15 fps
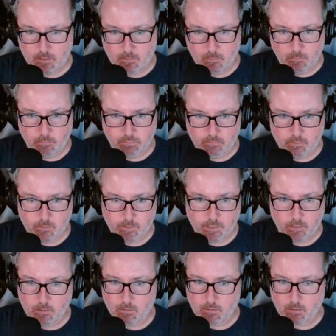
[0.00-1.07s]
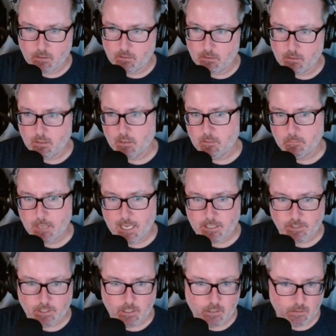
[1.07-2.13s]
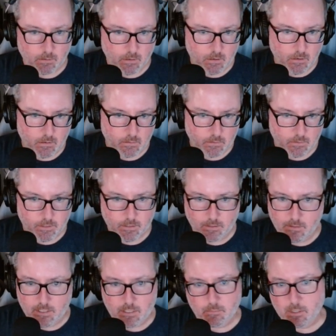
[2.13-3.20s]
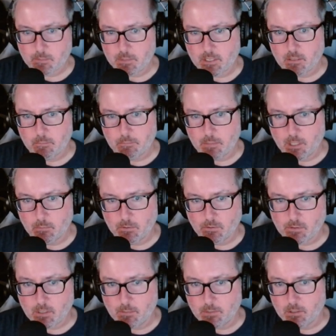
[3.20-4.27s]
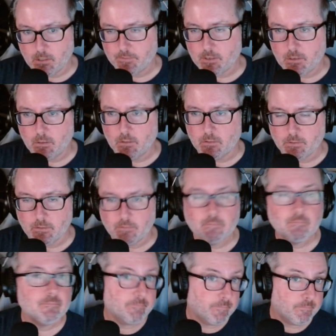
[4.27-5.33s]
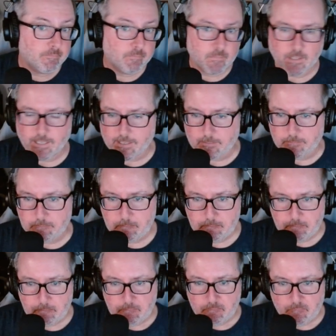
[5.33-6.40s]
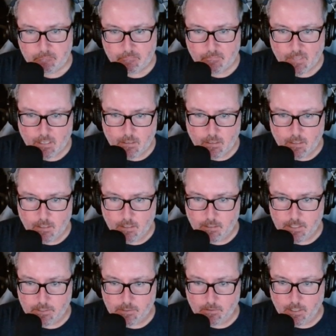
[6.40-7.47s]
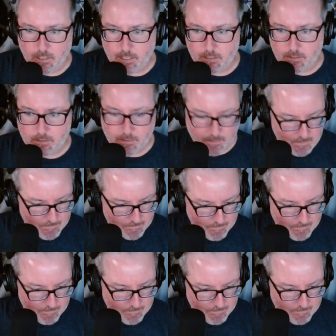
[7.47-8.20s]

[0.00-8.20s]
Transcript: brewing her uh, magic in her cauldron. These must be the bubbles coming off the cauldron. Like it. Uh, these are not eights.